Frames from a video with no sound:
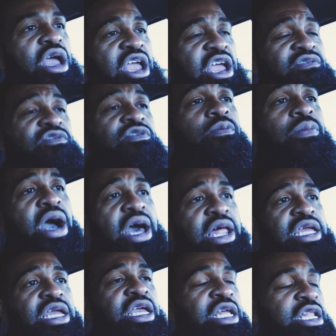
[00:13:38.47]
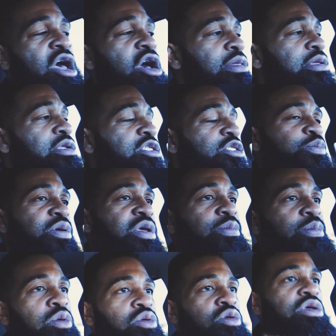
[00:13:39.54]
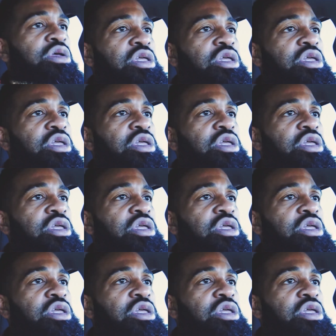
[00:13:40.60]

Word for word: everybody and all of these people